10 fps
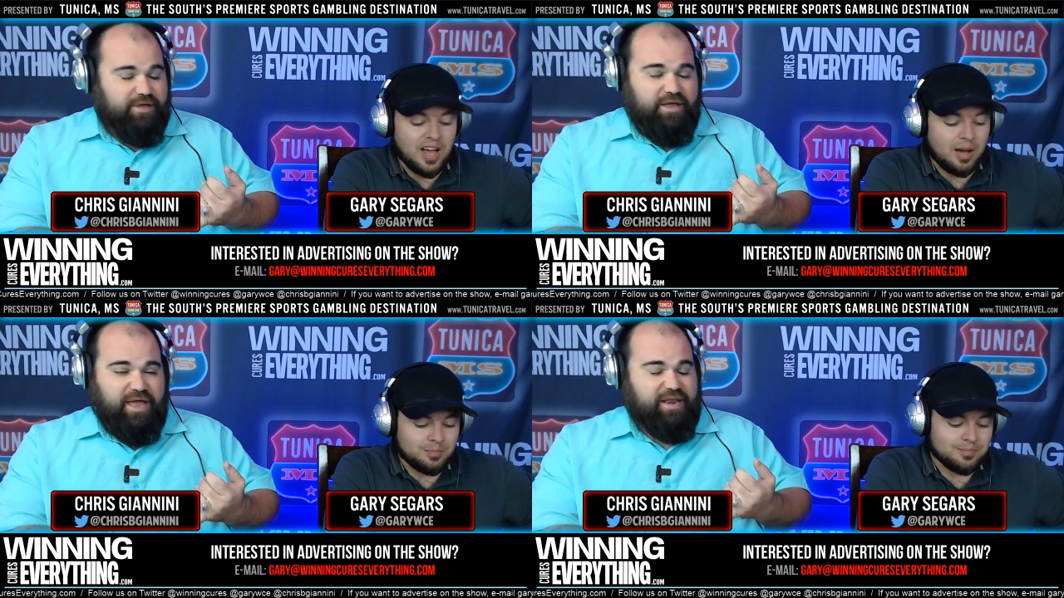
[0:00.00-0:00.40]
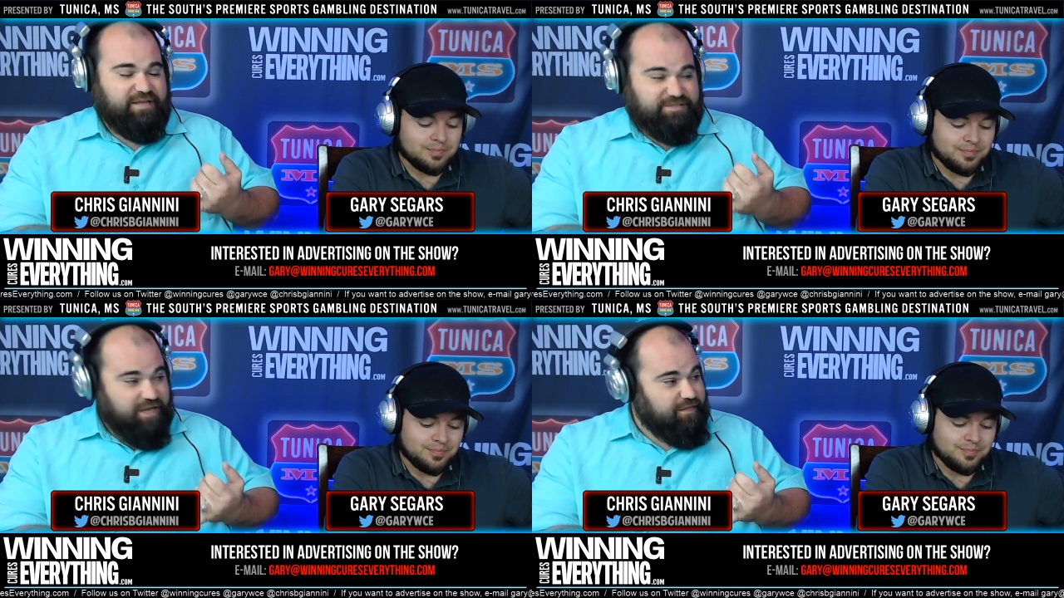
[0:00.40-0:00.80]
Speaker 1: and has
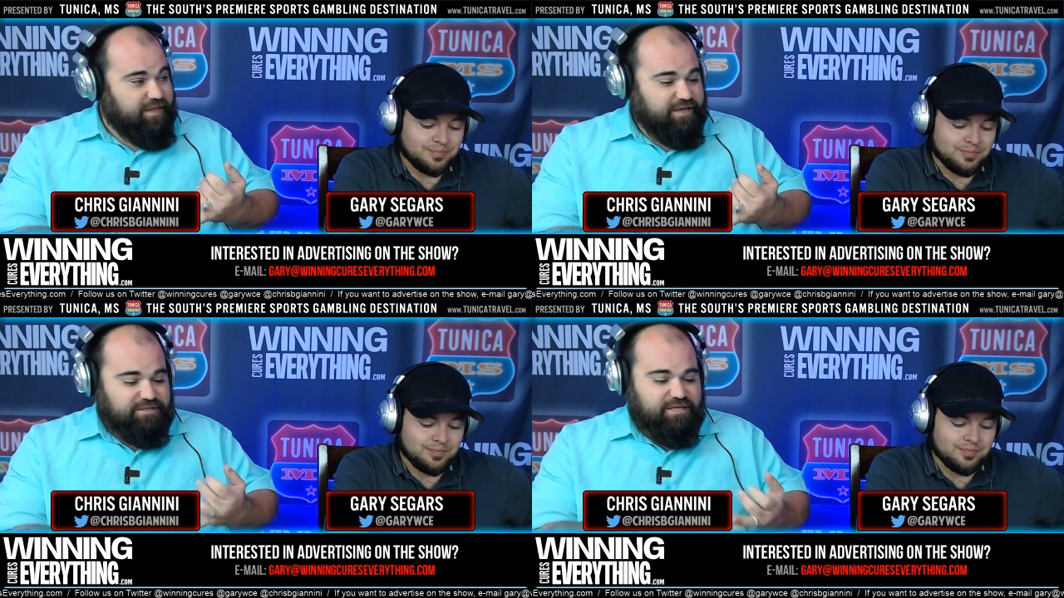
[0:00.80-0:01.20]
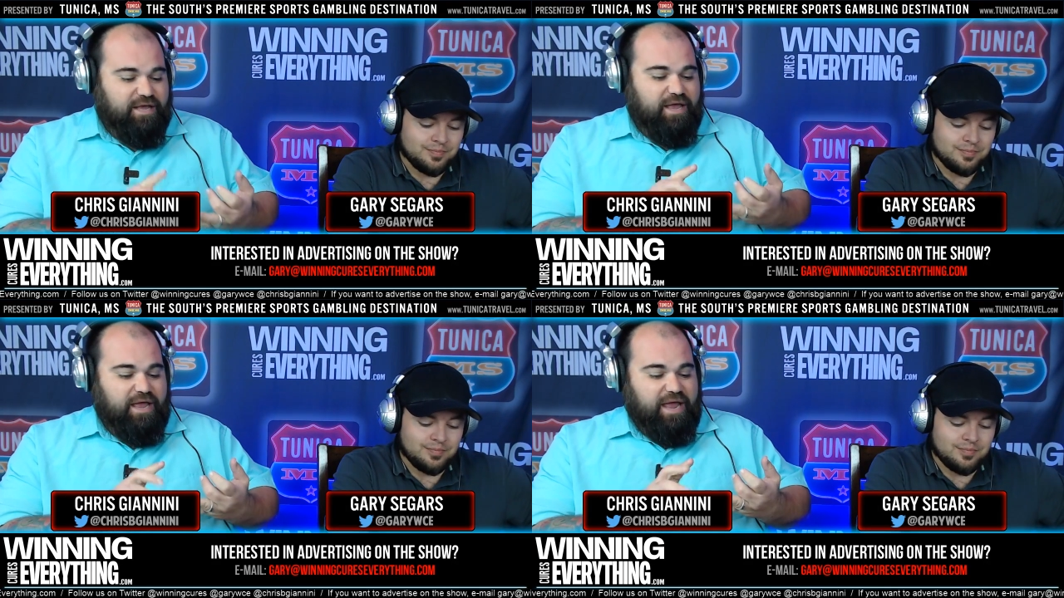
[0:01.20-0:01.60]
done this,
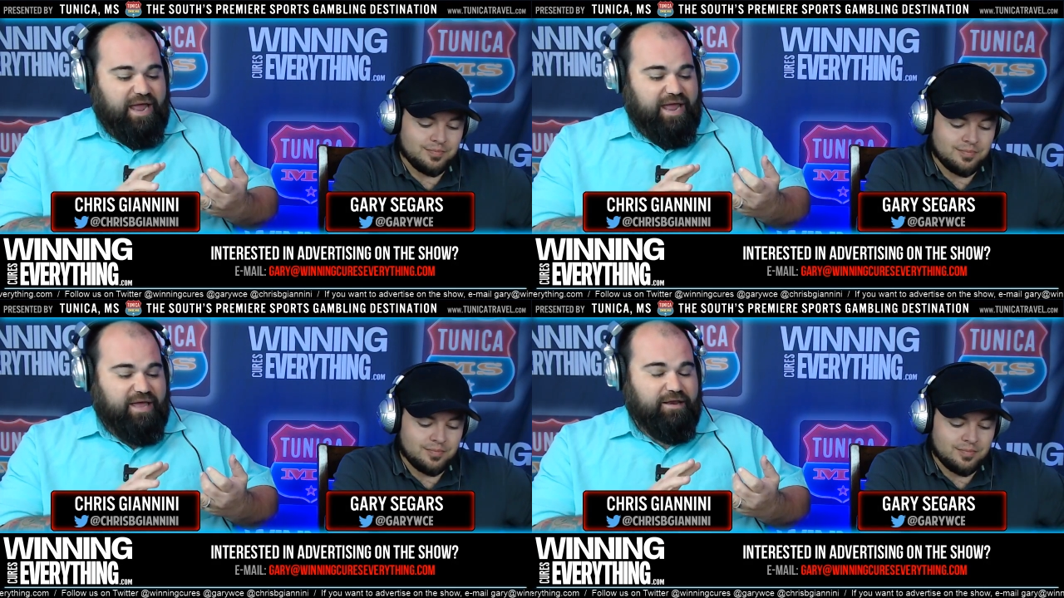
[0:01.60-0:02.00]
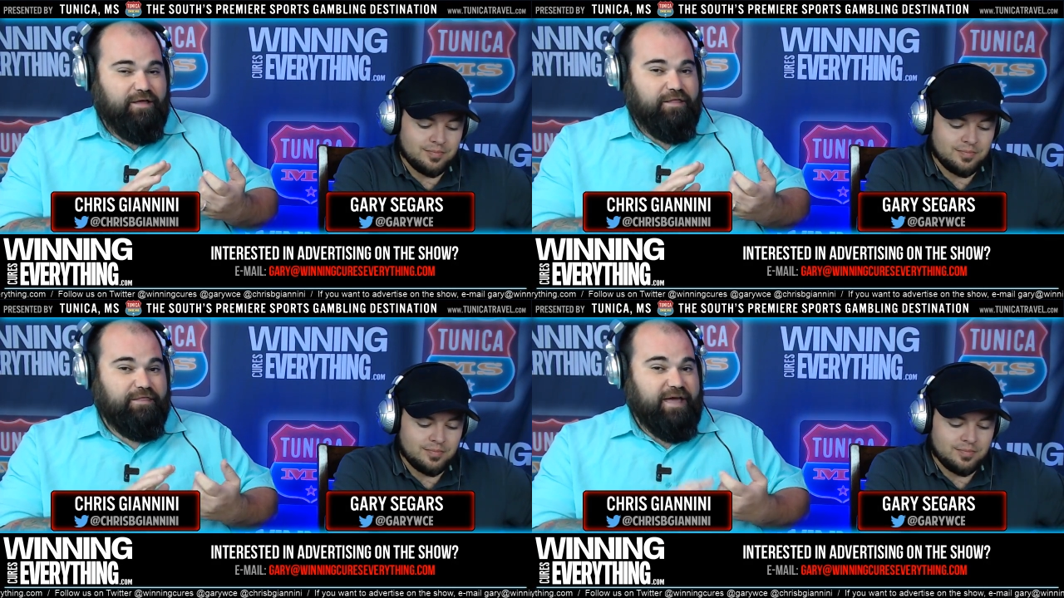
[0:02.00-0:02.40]
and
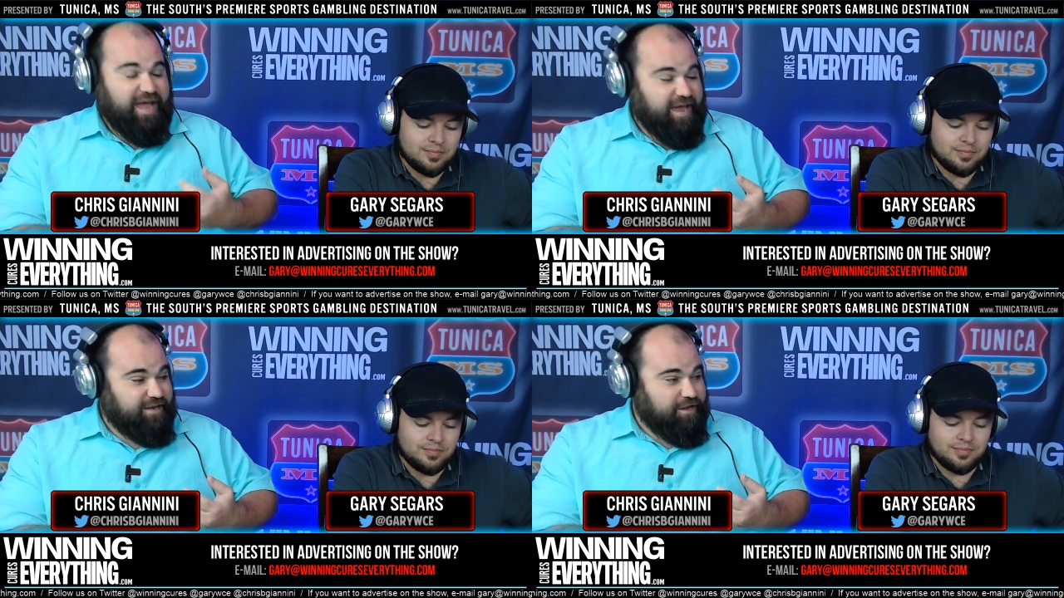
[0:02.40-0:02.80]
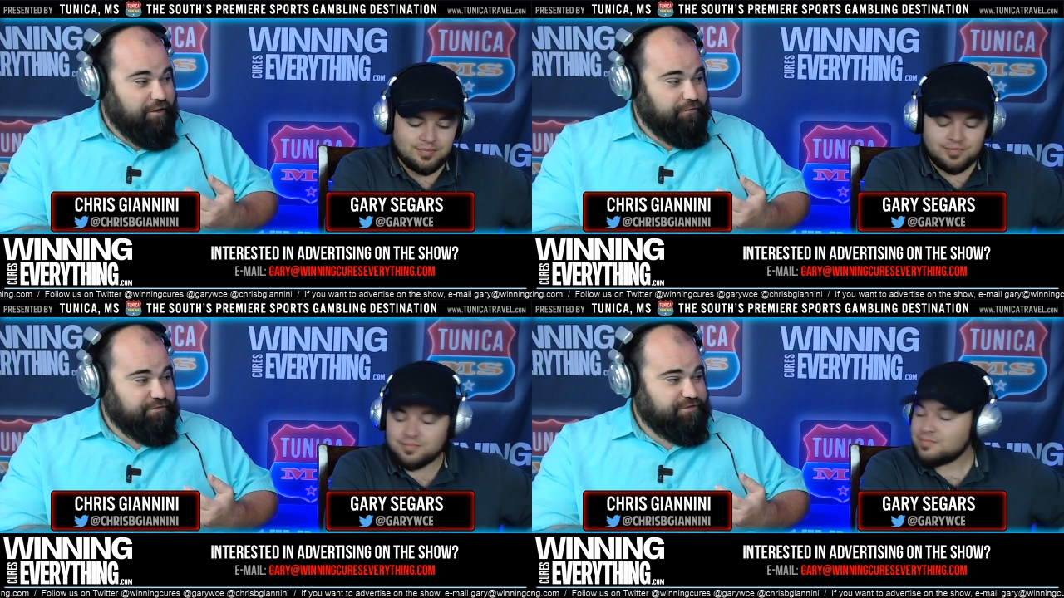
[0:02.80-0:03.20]
the head
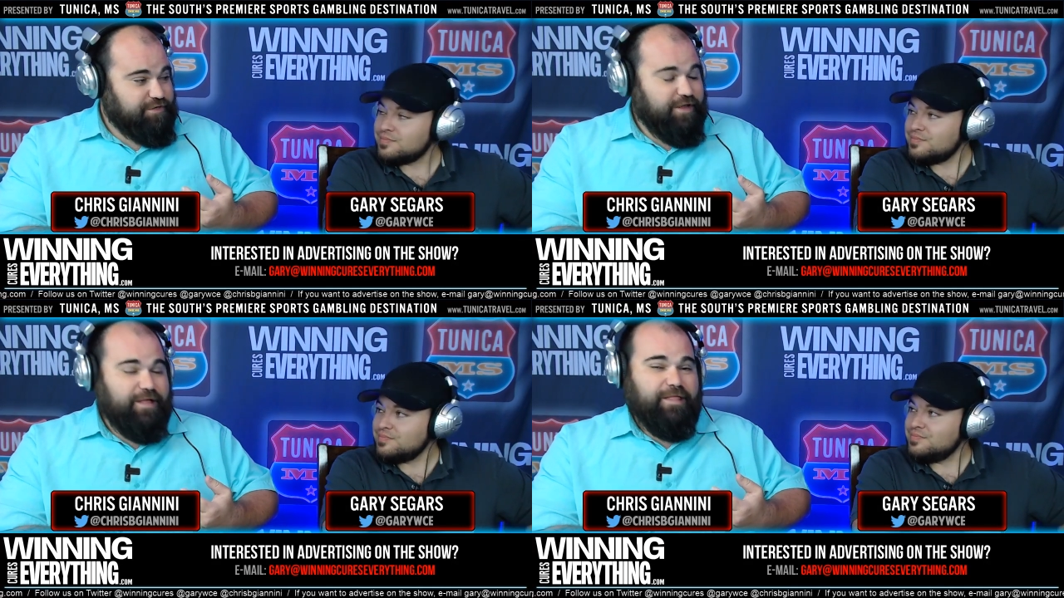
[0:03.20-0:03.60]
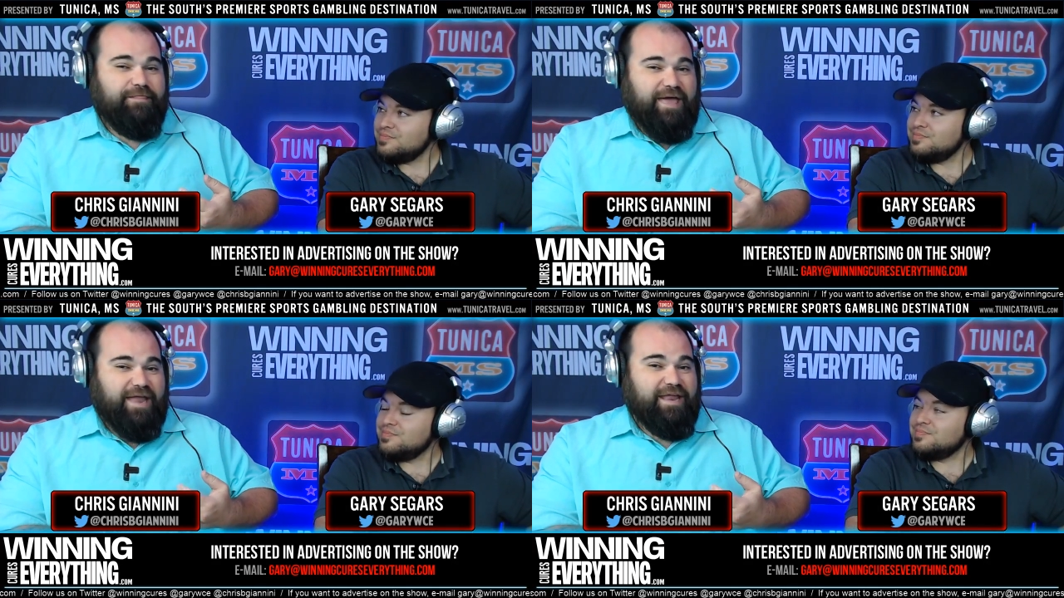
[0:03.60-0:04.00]
coach
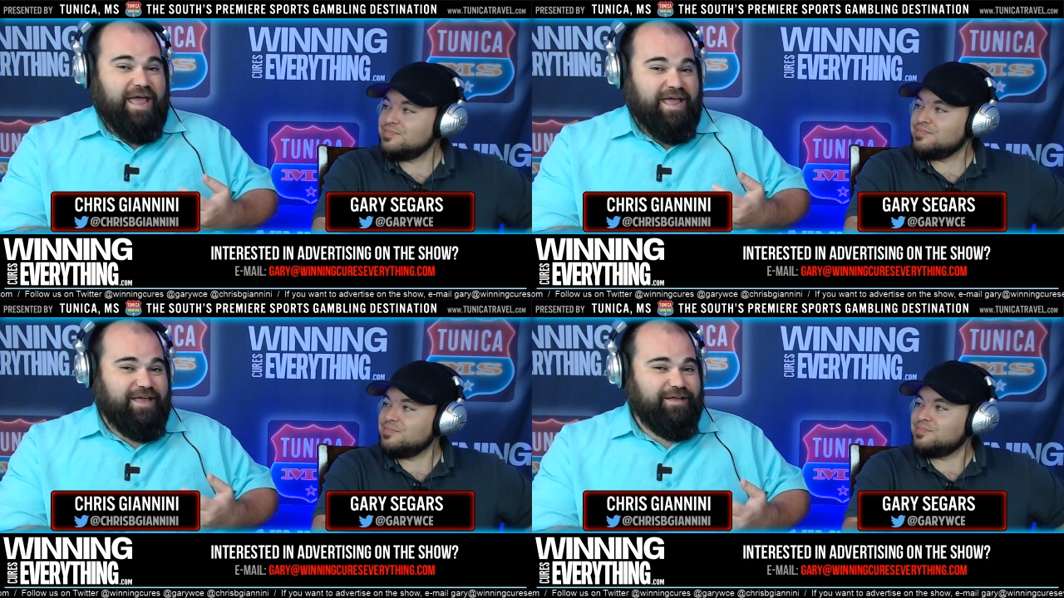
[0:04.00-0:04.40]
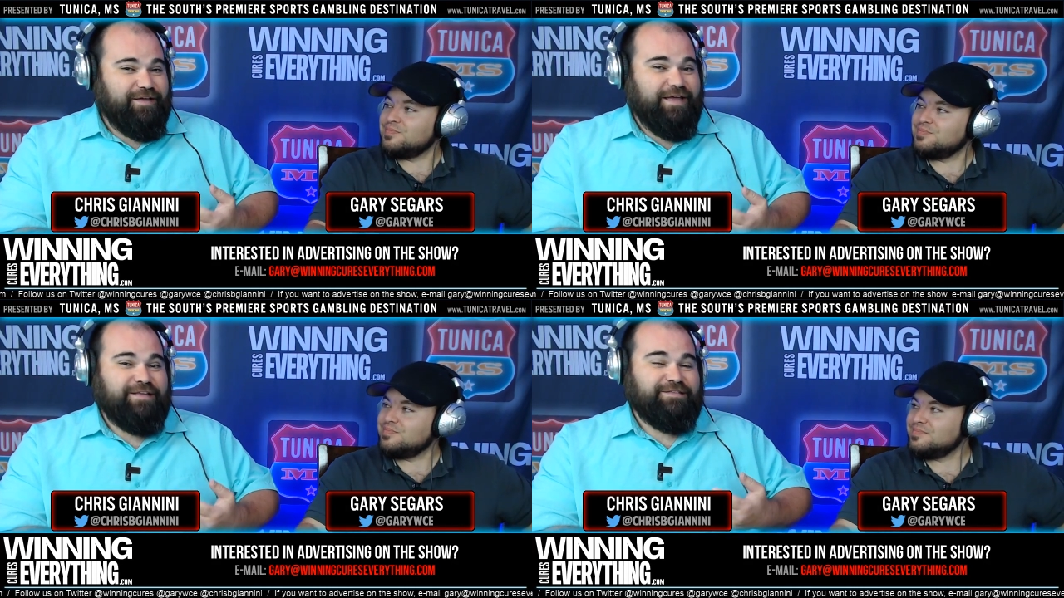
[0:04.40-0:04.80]
that
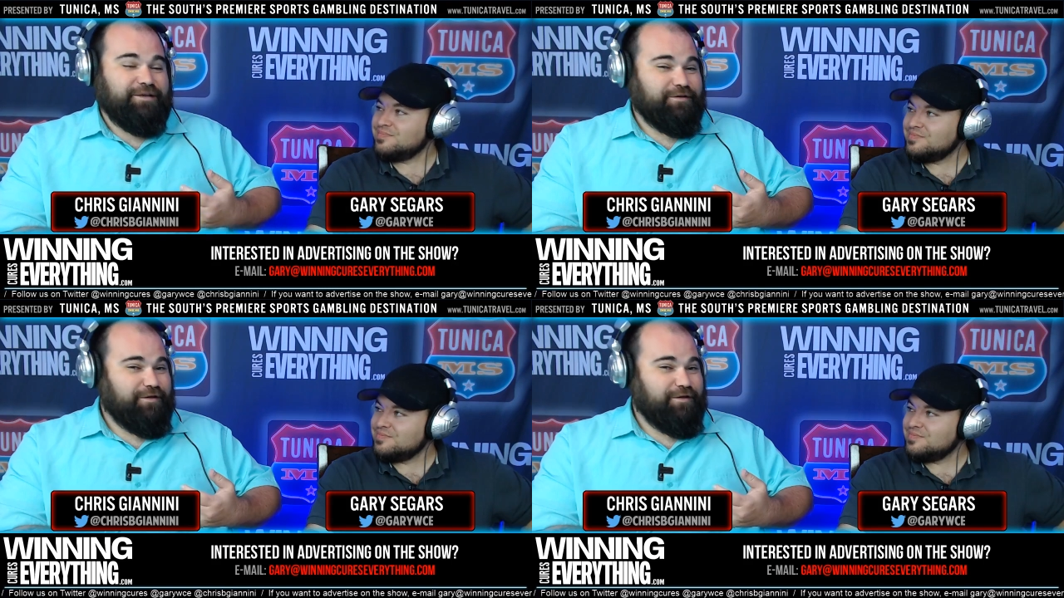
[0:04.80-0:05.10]
is an